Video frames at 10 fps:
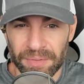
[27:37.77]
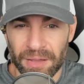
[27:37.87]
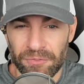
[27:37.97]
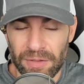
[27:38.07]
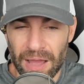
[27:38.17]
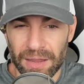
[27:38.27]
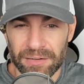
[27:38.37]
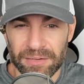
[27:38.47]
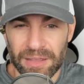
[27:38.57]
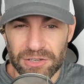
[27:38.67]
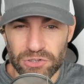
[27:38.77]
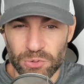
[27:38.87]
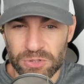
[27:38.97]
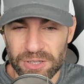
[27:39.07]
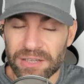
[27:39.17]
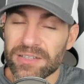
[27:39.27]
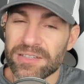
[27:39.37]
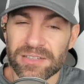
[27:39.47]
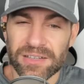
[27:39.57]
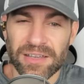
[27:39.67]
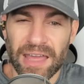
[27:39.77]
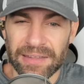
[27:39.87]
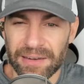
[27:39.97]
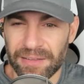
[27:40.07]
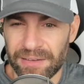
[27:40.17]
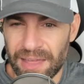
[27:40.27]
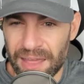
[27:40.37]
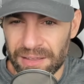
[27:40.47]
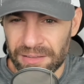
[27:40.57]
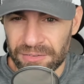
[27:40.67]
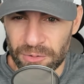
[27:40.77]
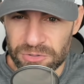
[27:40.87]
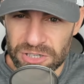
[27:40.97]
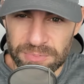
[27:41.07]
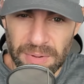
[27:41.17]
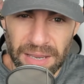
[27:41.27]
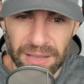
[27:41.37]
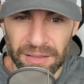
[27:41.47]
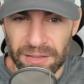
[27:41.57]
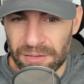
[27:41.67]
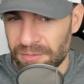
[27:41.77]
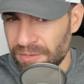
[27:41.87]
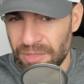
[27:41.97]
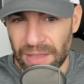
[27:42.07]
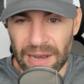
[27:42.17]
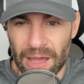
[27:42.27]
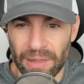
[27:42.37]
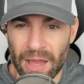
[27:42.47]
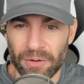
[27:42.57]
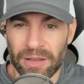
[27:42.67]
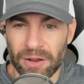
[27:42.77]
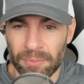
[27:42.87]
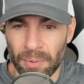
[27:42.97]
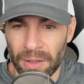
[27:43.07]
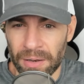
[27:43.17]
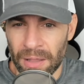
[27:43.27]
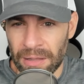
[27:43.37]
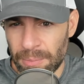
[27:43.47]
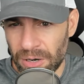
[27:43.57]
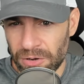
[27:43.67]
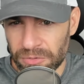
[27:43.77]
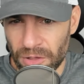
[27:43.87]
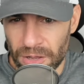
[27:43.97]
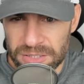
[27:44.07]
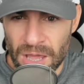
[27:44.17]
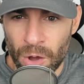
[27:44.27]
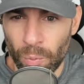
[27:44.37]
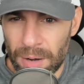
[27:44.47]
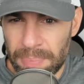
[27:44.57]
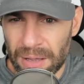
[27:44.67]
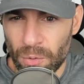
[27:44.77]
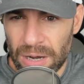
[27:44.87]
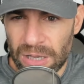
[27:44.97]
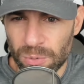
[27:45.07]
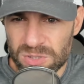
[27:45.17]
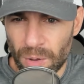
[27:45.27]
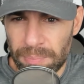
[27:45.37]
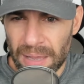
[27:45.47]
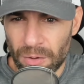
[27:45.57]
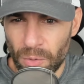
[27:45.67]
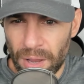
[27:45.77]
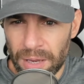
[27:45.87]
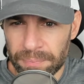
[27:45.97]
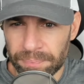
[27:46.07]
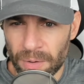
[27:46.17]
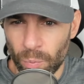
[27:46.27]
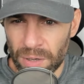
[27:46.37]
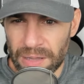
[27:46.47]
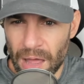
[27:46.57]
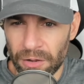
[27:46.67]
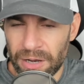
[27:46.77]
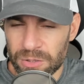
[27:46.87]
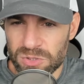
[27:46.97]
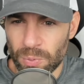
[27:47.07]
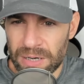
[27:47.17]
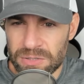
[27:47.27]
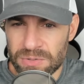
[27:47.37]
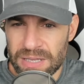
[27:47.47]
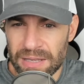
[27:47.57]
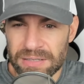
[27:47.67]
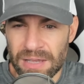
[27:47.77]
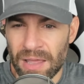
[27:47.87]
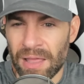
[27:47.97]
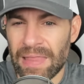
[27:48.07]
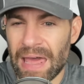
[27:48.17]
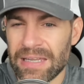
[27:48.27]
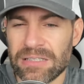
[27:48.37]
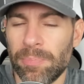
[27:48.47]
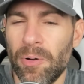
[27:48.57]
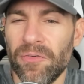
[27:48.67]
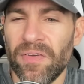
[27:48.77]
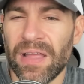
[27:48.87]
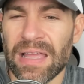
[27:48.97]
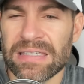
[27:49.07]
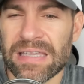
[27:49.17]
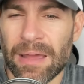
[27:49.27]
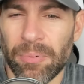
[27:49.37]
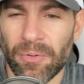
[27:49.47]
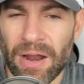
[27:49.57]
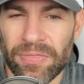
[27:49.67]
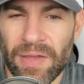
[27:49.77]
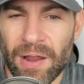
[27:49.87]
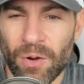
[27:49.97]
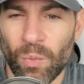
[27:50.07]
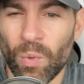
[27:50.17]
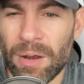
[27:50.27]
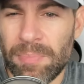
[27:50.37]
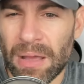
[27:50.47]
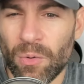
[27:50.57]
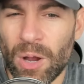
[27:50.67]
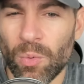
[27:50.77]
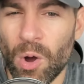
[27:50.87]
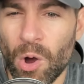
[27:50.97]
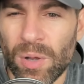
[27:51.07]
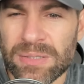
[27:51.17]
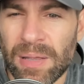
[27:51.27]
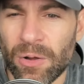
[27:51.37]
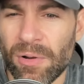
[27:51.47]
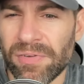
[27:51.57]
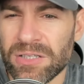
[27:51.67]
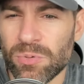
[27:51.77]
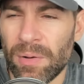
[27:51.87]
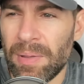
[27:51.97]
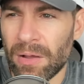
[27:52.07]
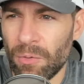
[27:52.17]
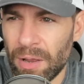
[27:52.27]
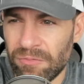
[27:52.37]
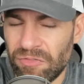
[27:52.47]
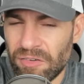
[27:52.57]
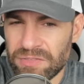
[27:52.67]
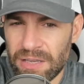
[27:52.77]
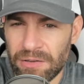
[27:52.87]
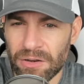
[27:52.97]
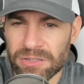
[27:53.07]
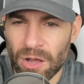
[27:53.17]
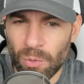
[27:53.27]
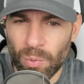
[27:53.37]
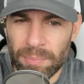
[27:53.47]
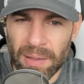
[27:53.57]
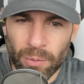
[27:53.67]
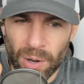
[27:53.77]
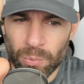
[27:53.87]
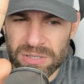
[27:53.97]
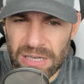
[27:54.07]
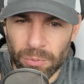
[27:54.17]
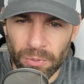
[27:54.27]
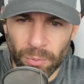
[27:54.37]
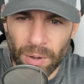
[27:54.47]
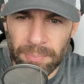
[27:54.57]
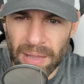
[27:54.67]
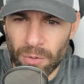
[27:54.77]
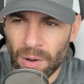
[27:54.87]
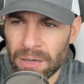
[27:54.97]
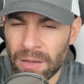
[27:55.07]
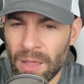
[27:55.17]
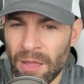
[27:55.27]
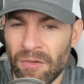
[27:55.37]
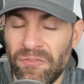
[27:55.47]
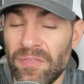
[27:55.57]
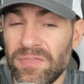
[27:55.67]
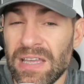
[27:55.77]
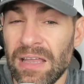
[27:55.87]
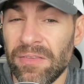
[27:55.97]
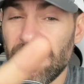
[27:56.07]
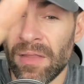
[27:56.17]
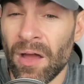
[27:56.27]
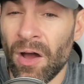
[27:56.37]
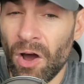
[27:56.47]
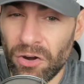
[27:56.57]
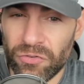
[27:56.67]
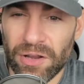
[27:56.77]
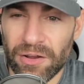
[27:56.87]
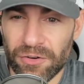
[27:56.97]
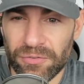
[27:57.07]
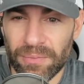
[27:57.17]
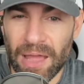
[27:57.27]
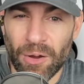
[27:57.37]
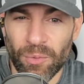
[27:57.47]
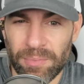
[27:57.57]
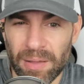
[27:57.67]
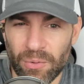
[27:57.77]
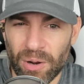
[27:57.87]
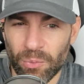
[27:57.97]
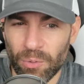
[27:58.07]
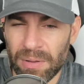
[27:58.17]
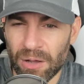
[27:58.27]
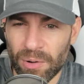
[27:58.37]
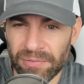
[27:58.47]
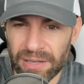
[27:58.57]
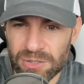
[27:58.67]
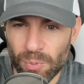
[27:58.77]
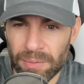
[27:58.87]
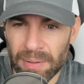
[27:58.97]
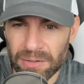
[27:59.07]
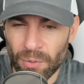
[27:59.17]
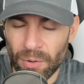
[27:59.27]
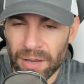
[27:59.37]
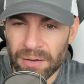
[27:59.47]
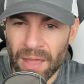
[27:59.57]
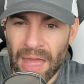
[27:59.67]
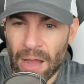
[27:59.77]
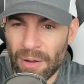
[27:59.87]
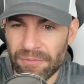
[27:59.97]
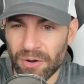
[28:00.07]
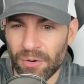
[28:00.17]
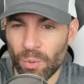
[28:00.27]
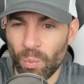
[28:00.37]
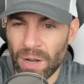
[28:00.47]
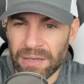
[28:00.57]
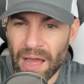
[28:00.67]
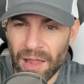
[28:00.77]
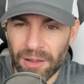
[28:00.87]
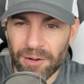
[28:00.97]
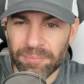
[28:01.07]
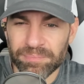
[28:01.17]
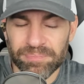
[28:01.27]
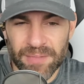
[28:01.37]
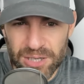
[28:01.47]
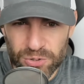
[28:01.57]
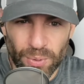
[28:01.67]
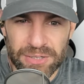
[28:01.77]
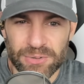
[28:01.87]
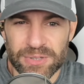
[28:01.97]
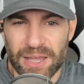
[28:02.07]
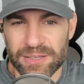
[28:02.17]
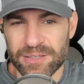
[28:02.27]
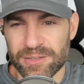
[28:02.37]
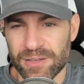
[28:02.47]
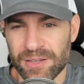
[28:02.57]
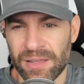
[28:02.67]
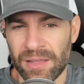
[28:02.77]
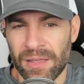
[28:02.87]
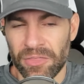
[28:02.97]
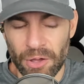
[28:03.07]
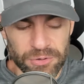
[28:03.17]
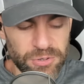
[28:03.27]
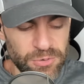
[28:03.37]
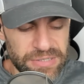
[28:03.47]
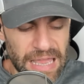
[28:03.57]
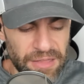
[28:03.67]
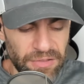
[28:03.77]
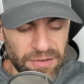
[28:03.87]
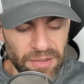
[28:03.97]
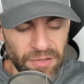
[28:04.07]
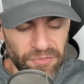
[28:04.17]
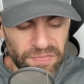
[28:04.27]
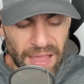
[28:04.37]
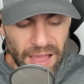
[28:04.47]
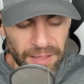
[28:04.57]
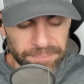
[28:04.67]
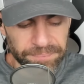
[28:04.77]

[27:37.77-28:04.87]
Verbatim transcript: Fiat is useless at the end of the day. So just me thinking out loud here, but let me know your thoughts. One Bitcoin equals one Bitcoin. $1 equals 22 cents. That is the perfect example right there. One Bitcoin will always be equivalent to one Bitcoin. 15 years ago, one Bitcoin was equal to one Bitcoin. 1,500 years from now, one Bitcoin will be equivalent to one Bitcoin. However, $1 is 22 cents. Those who save in fiat,